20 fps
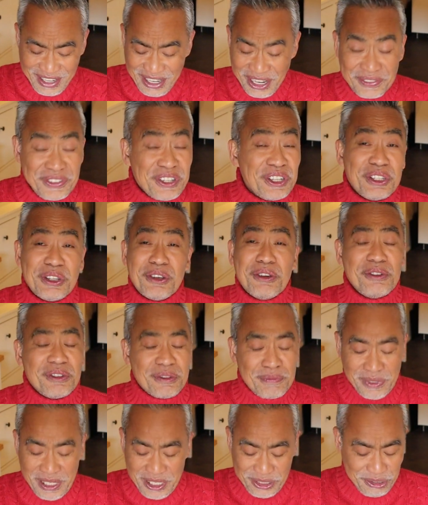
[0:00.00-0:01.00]
If you
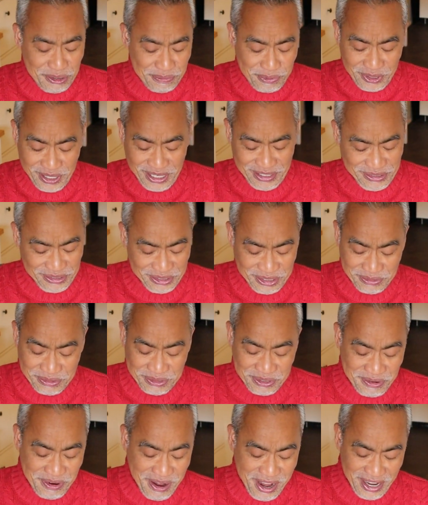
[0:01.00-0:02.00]
do, please don't forget to
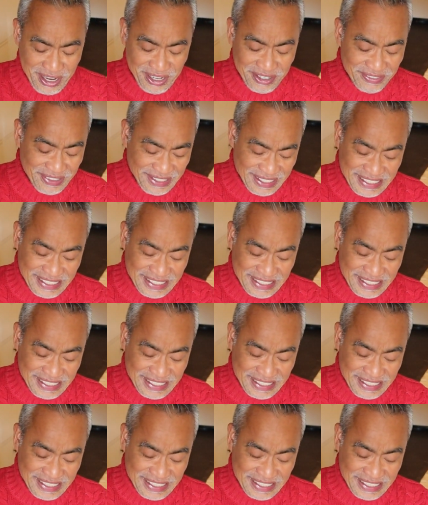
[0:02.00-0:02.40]
subscribe